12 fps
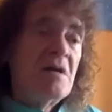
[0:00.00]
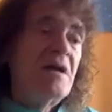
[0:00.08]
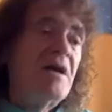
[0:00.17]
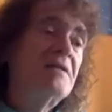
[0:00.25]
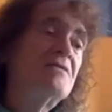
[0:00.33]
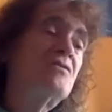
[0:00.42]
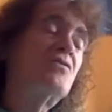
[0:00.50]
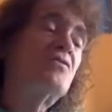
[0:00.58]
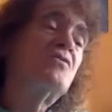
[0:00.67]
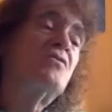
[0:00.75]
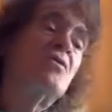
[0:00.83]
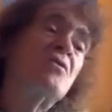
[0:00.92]
And so
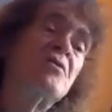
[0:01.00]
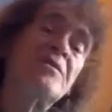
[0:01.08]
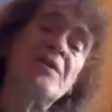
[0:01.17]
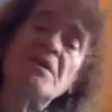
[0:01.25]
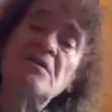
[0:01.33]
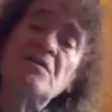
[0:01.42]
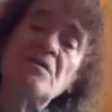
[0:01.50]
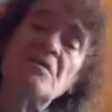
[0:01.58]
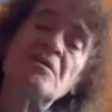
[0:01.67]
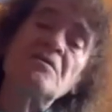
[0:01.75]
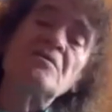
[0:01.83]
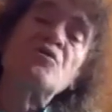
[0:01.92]
you know that
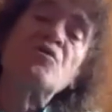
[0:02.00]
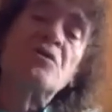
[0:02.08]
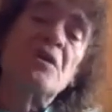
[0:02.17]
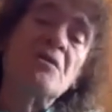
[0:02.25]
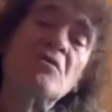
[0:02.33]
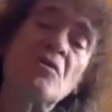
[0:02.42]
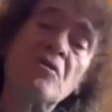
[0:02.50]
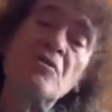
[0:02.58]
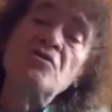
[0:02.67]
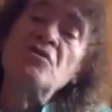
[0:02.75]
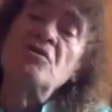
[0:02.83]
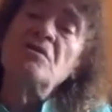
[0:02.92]
through
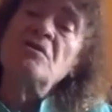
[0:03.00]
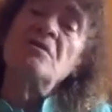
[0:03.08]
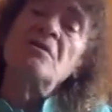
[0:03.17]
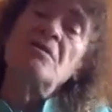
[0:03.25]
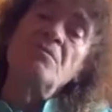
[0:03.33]
technology,